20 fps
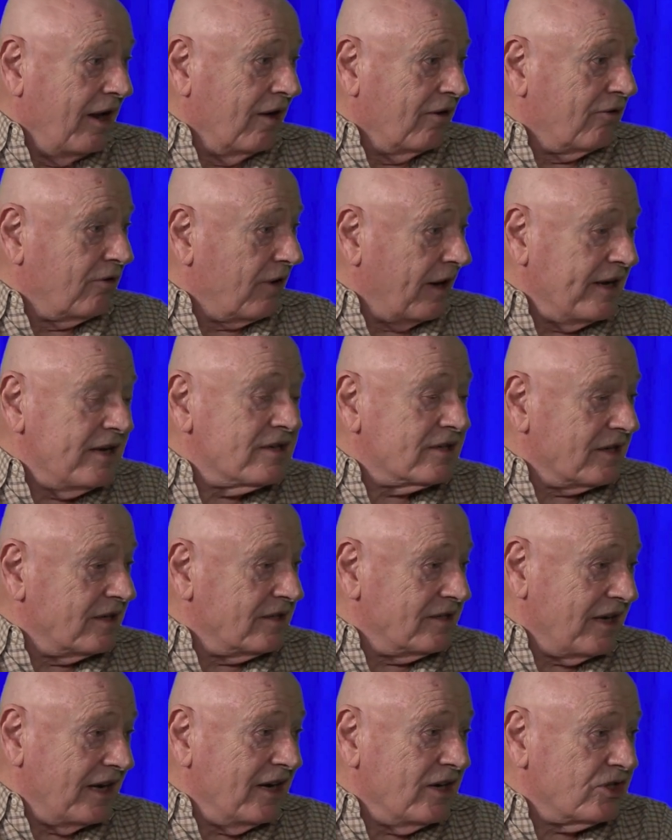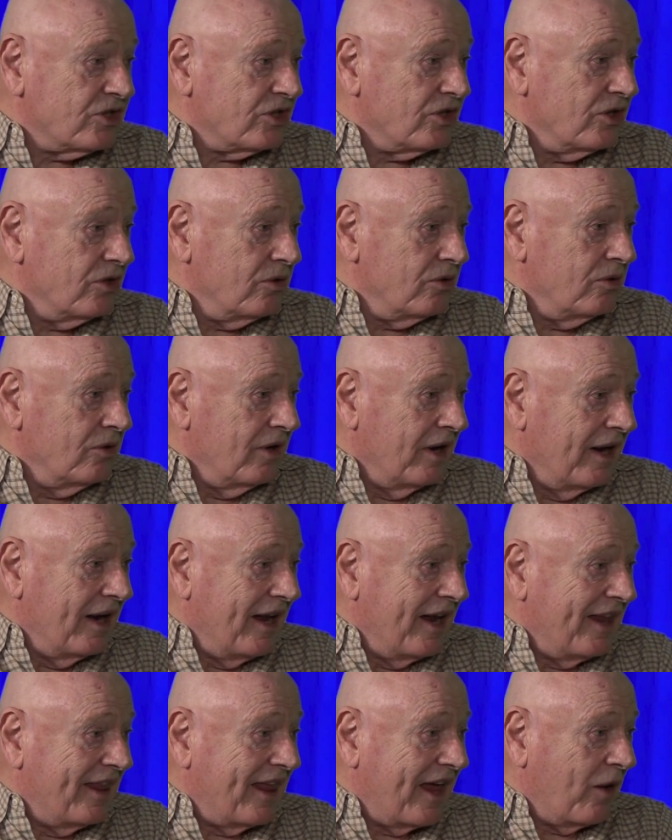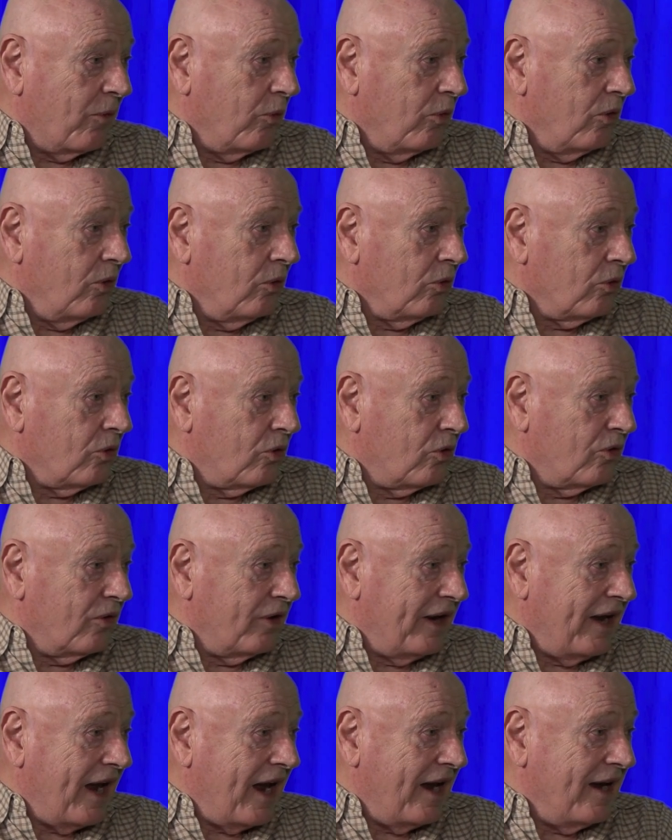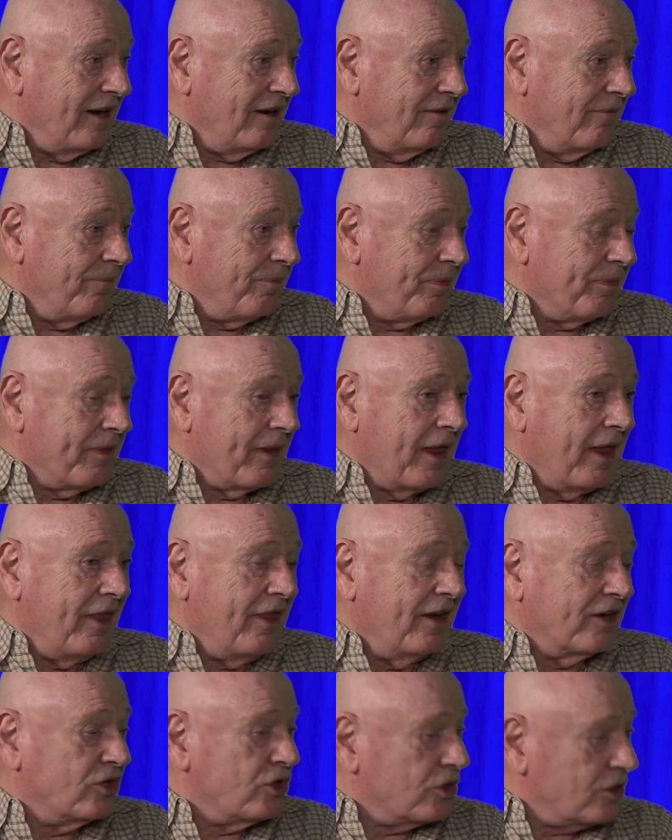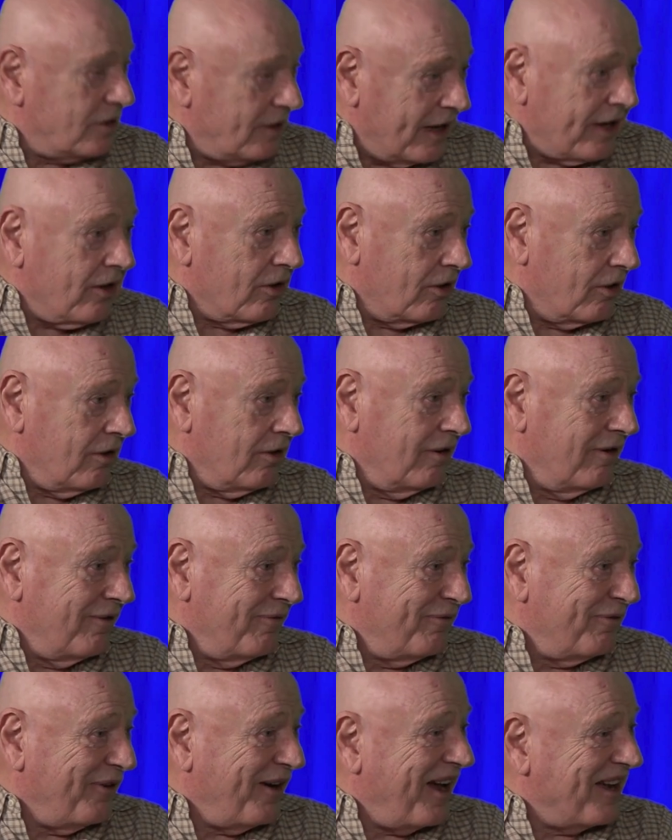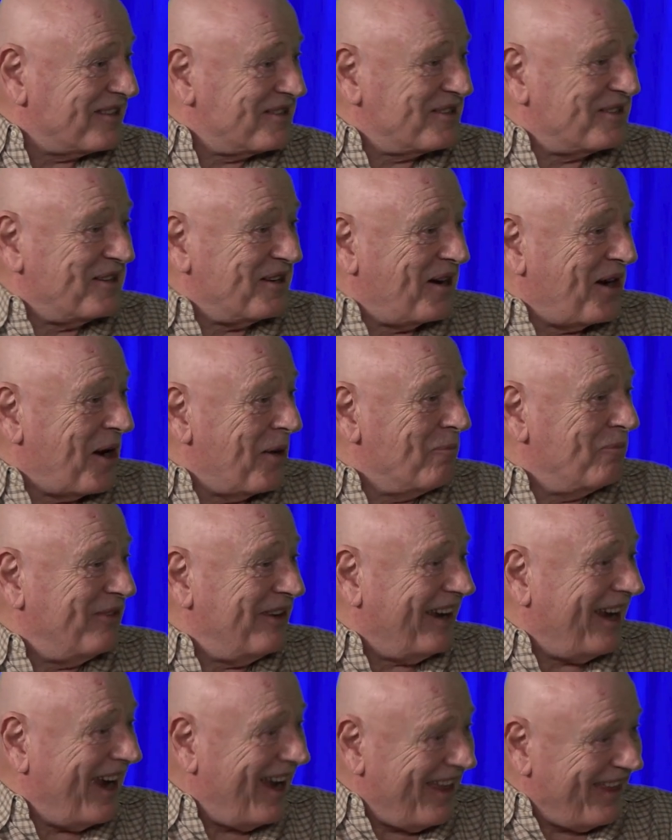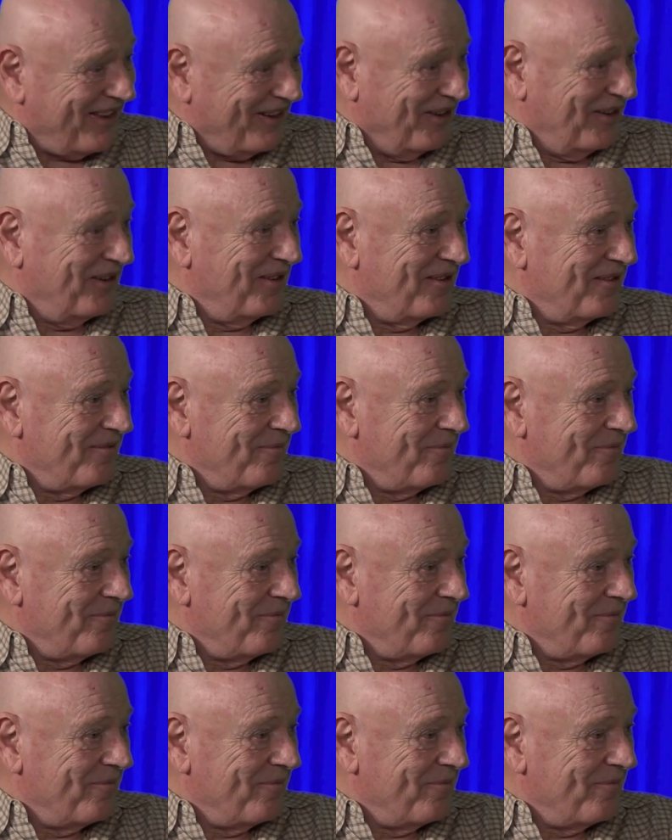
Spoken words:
crisis issue that will create the trigger for us to come together.